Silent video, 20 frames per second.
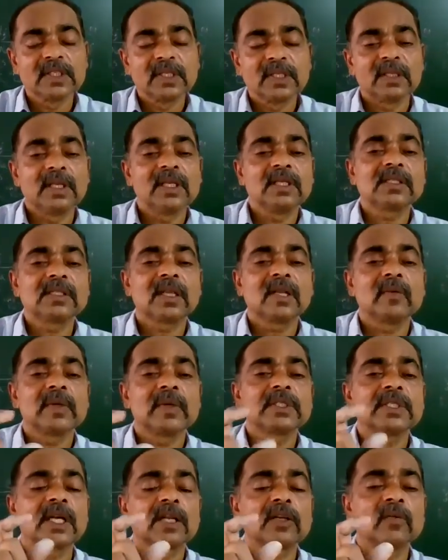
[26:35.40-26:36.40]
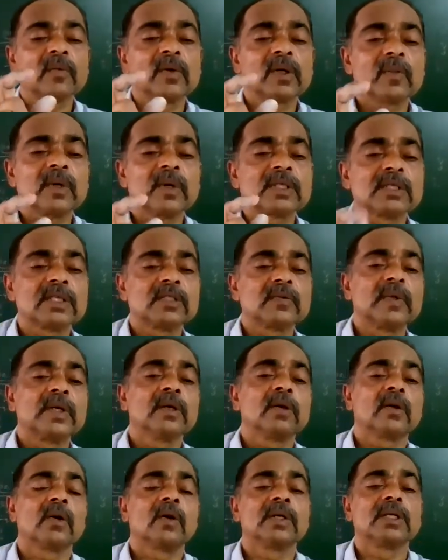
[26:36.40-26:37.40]
These elements' atomic mass is being
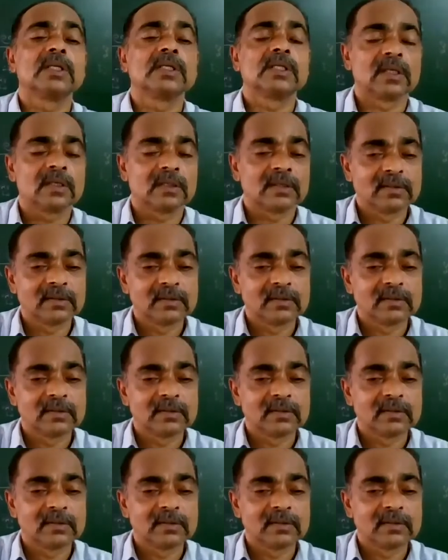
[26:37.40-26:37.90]
wrong, he said.